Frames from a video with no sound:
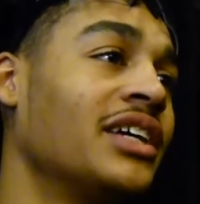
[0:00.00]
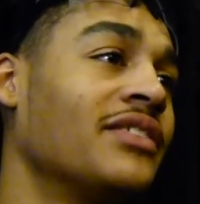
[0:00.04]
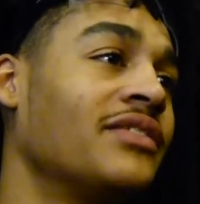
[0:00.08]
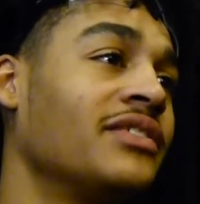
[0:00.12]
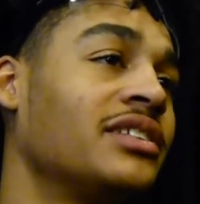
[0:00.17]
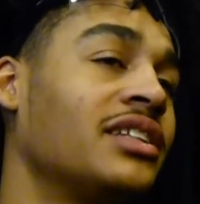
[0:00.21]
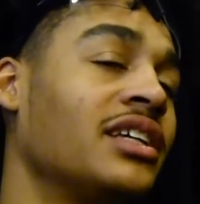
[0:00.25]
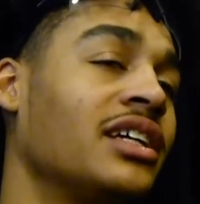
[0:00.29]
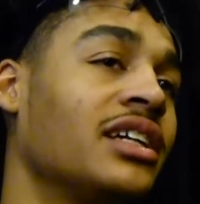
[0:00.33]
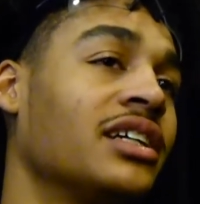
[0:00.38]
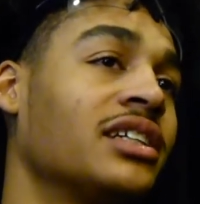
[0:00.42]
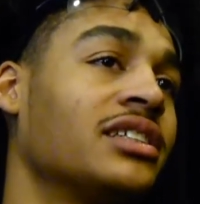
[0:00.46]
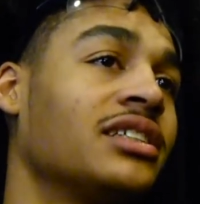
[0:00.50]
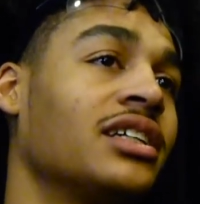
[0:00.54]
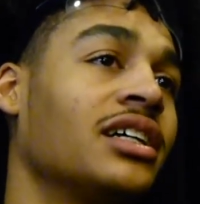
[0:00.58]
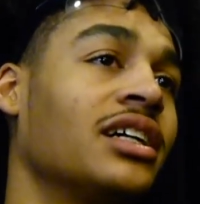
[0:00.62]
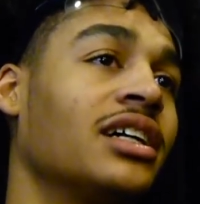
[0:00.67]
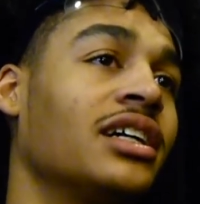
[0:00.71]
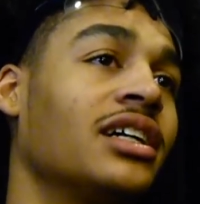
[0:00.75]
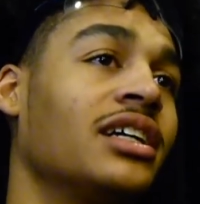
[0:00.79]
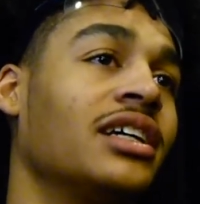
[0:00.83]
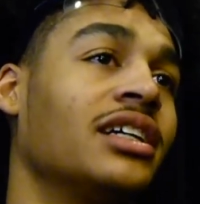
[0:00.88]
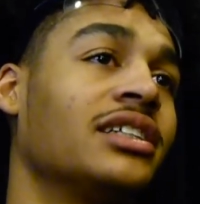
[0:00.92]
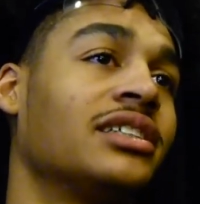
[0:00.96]
Everything is
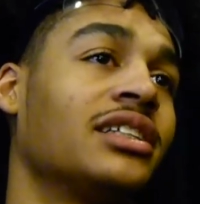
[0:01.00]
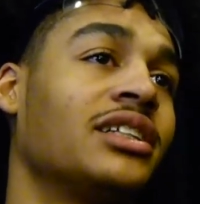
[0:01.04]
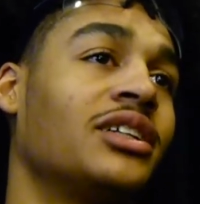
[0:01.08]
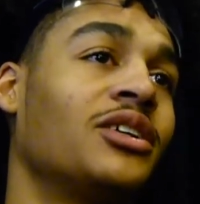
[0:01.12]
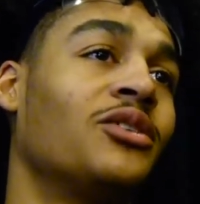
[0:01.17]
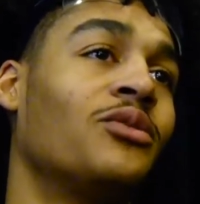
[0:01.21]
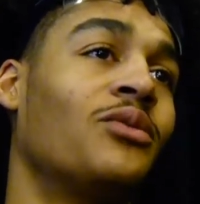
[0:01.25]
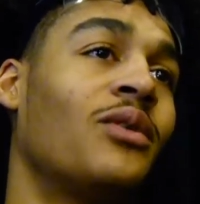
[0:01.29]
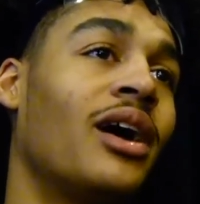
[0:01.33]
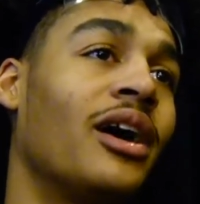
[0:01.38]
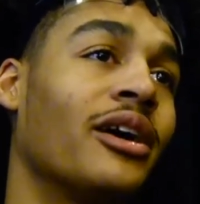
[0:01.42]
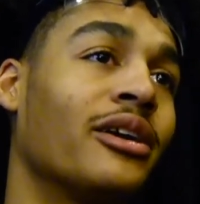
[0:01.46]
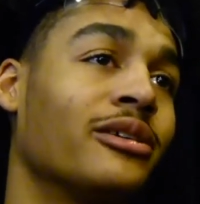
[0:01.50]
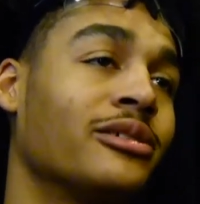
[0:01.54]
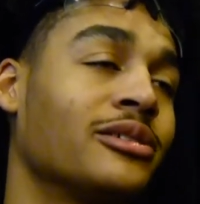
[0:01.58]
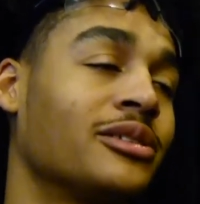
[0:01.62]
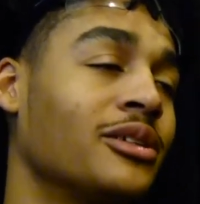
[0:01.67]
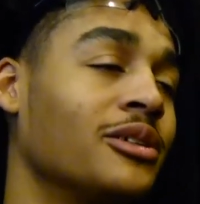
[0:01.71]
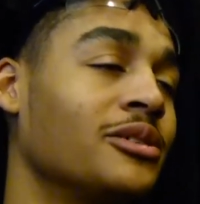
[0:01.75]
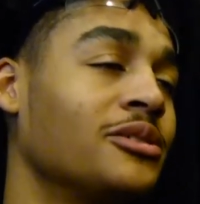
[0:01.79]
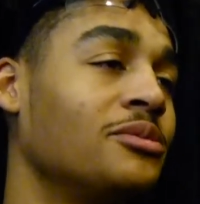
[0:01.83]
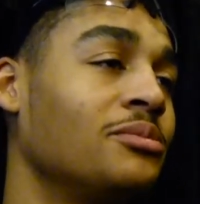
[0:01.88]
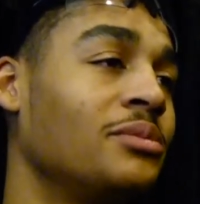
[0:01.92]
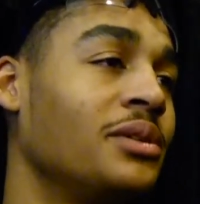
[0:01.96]
a little wild on
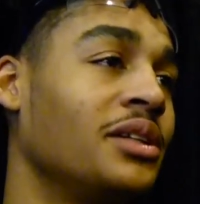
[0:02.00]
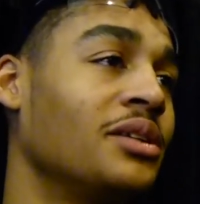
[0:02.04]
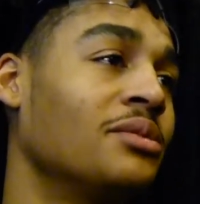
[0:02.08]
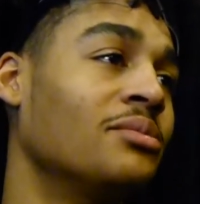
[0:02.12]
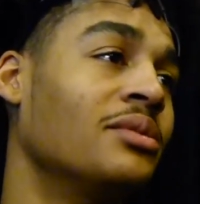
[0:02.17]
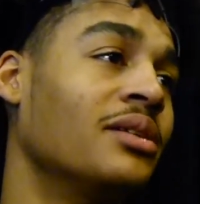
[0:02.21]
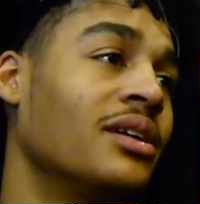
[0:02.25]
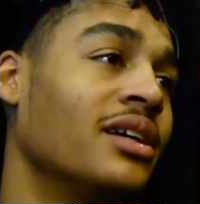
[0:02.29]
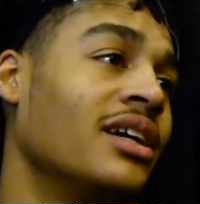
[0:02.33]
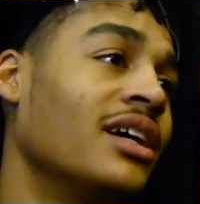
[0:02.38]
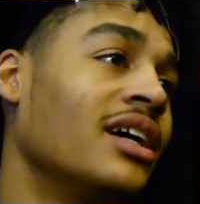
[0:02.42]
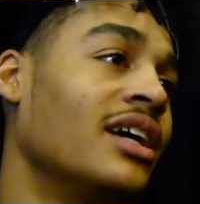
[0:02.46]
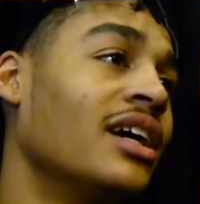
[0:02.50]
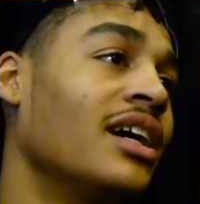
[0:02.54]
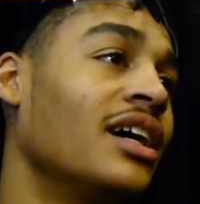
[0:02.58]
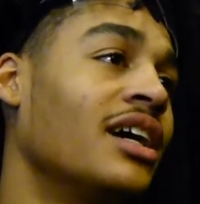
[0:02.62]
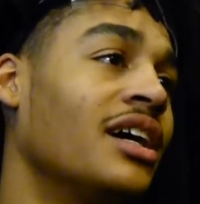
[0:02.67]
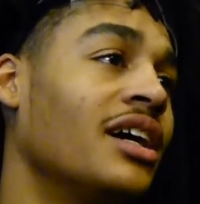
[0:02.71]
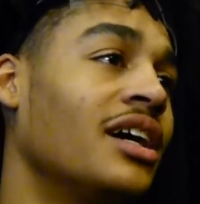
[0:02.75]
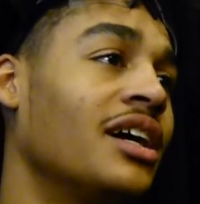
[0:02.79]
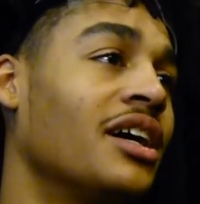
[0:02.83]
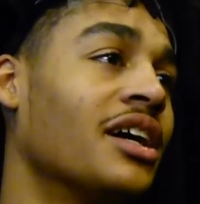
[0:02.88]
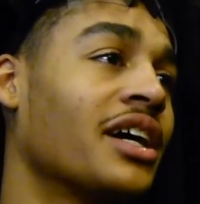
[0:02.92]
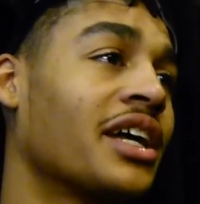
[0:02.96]
social media, but
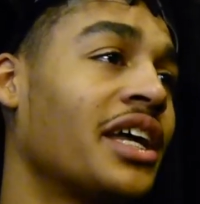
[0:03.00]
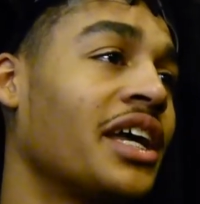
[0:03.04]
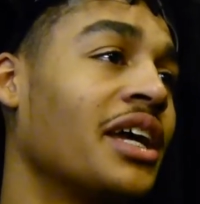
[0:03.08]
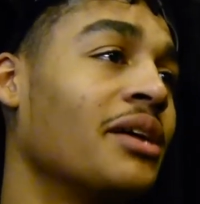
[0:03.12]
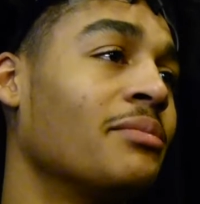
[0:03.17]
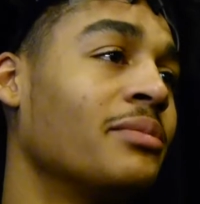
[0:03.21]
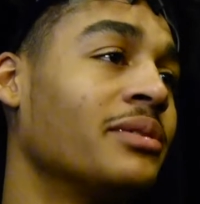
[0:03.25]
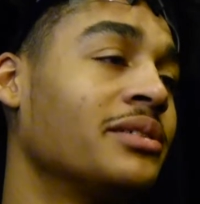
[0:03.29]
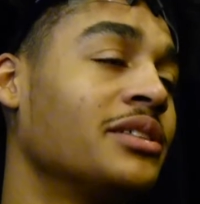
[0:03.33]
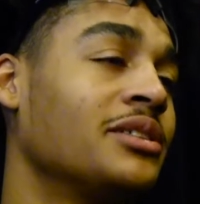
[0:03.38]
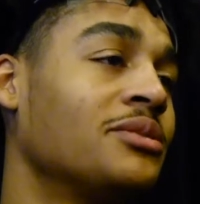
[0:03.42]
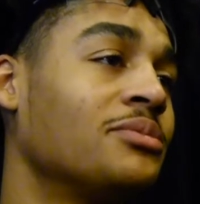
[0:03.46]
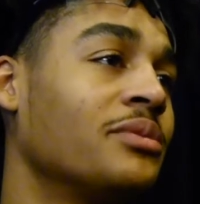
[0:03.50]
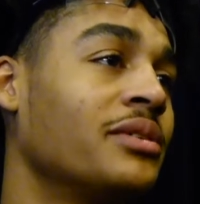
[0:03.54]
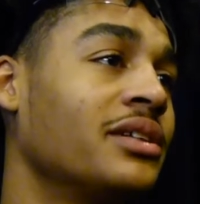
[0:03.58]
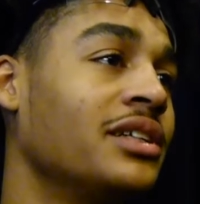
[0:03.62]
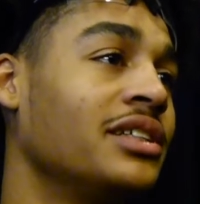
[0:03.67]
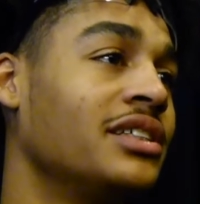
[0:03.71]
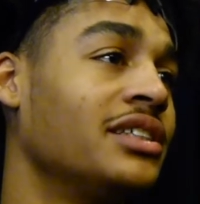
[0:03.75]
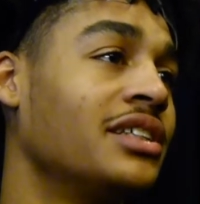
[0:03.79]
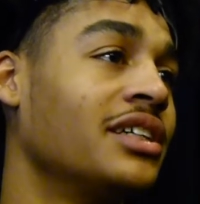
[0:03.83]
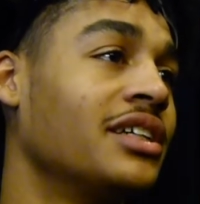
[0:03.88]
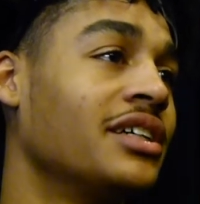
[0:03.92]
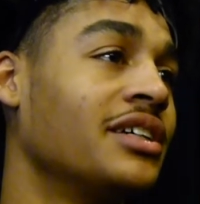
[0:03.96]
on campus is pretty
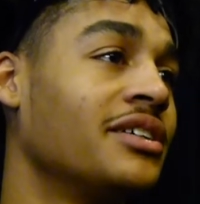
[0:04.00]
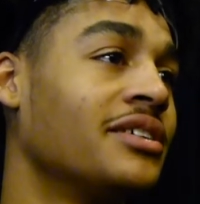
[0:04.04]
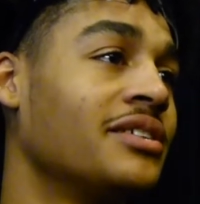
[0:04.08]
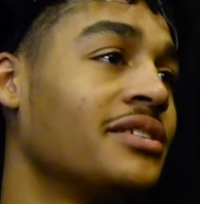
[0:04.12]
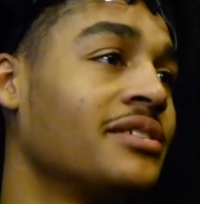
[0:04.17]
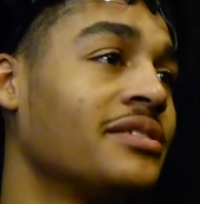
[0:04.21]
chill.